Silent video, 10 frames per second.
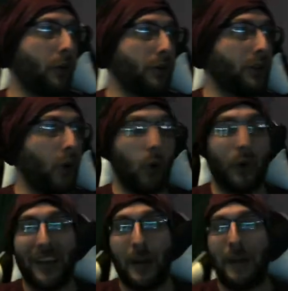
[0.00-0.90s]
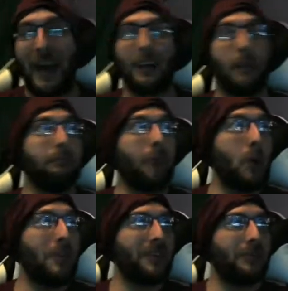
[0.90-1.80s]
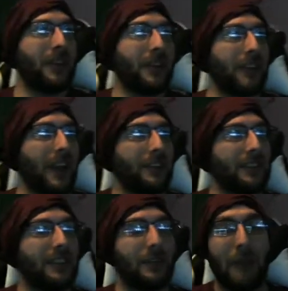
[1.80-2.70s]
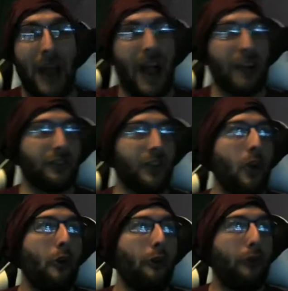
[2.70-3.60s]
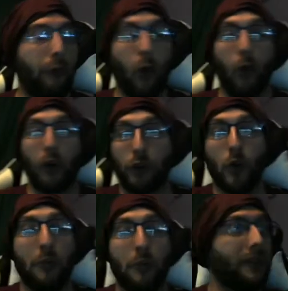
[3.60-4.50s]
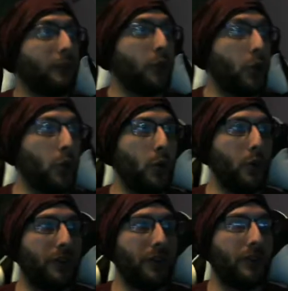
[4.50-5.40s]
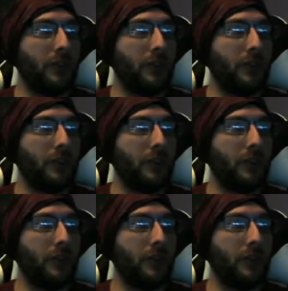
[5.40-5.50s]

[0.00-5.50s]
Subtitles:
gold in a matter of moments because I just smashed 4 groups of dudes.